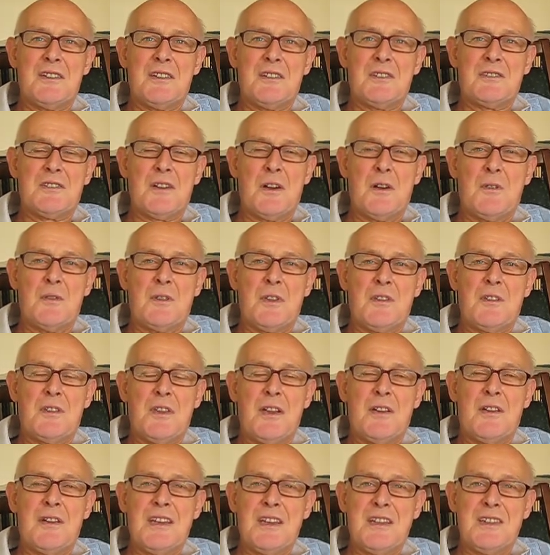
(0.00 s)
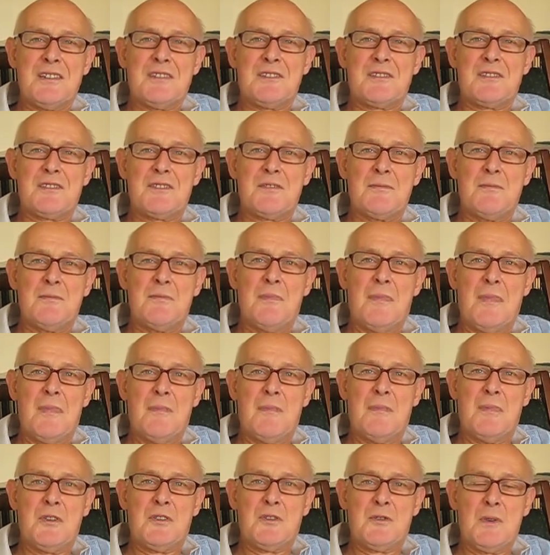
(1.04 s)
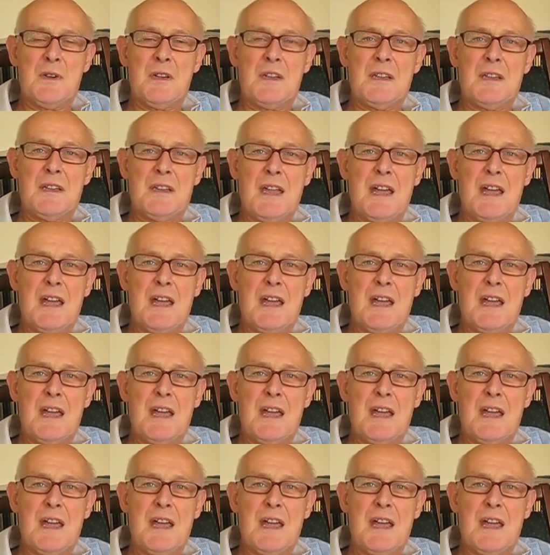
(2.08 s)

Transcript: So that there is between